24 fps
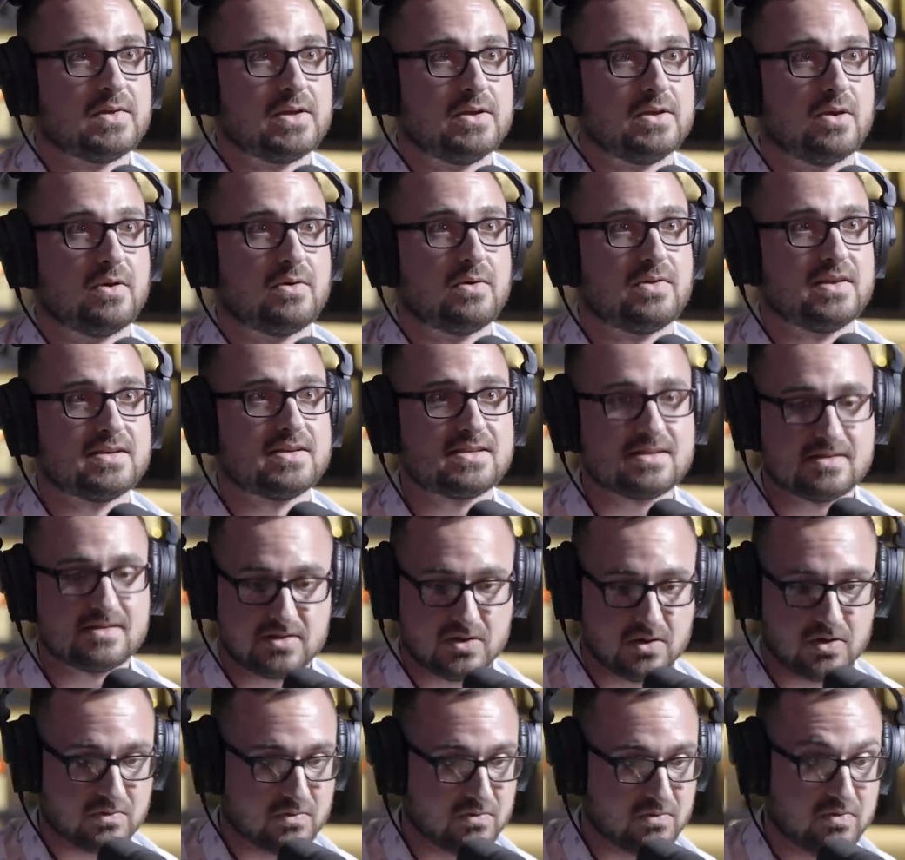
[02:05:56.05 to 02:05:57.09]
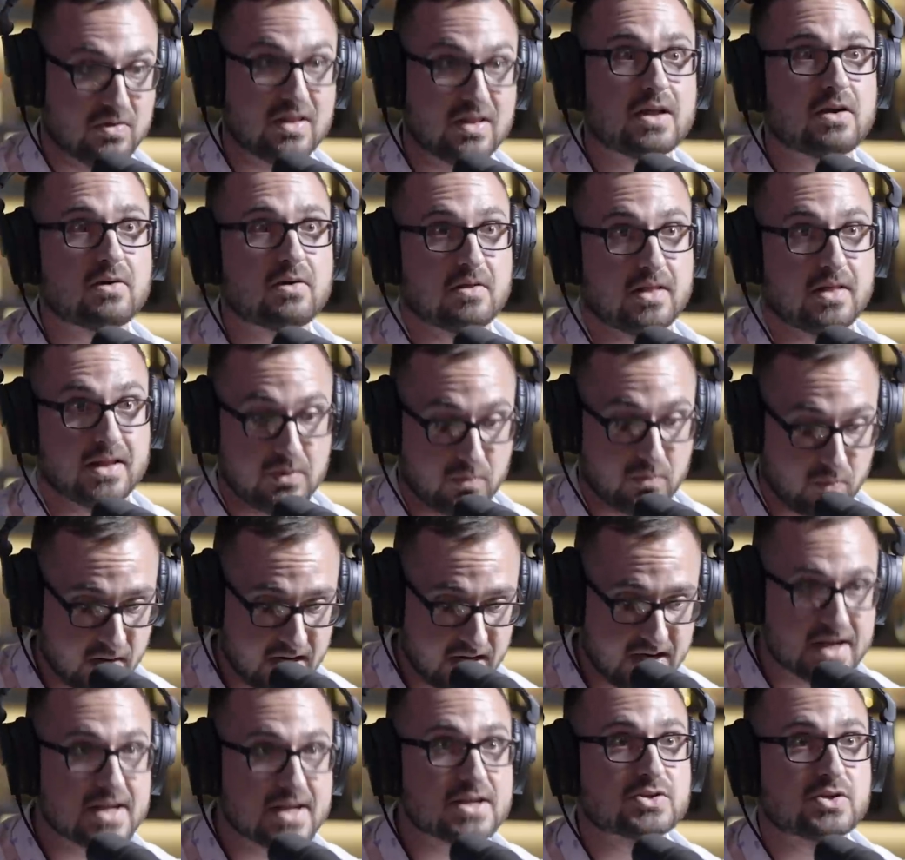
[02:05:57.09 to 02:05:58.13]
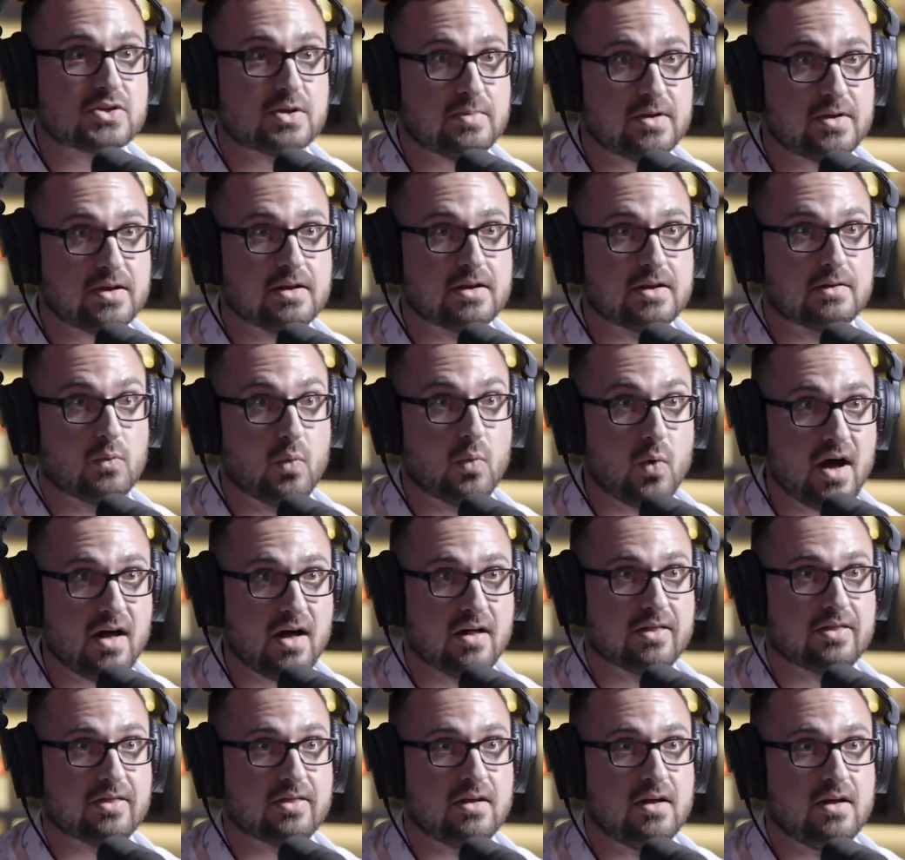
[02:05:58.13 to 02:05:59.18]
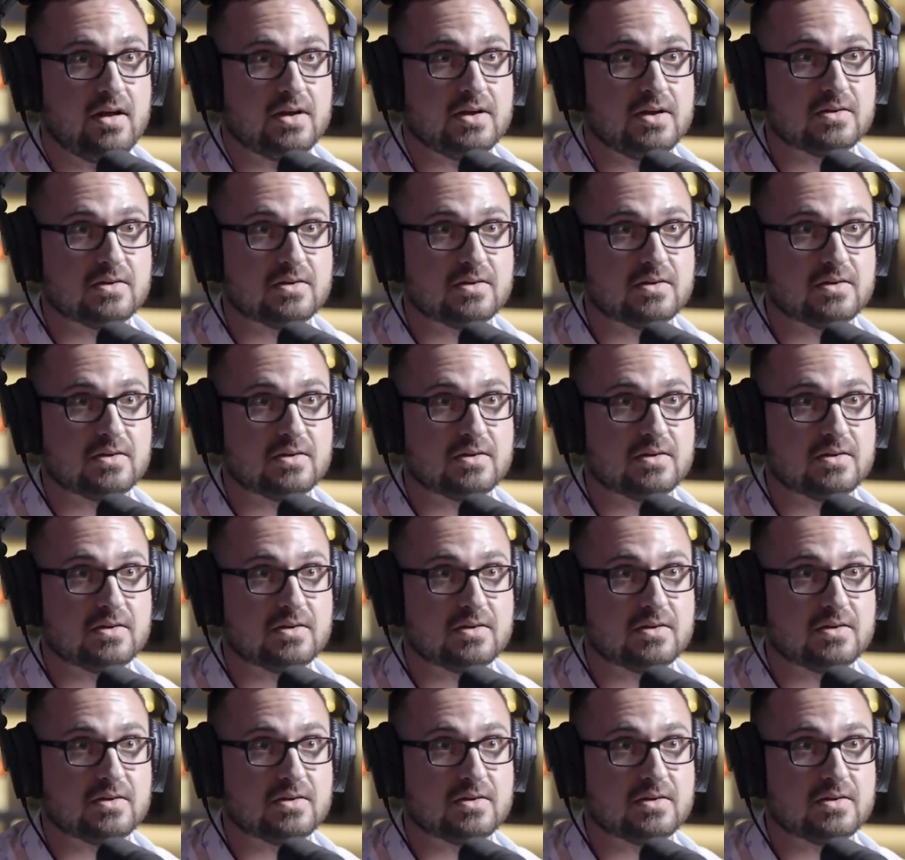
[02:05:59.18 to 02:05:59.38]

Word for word: you know, this is, you're literally redistributing wealth.